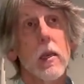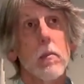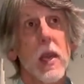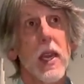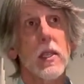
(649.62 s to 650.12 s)

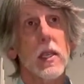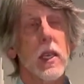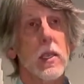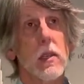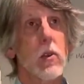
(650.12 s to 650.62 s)

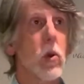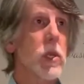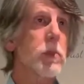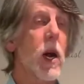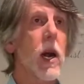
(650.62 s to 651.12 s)
paintings and, of
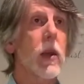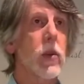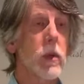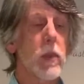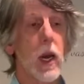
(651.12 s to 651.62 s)
course,
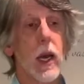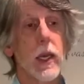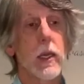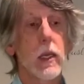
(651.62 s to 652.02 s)
pottery by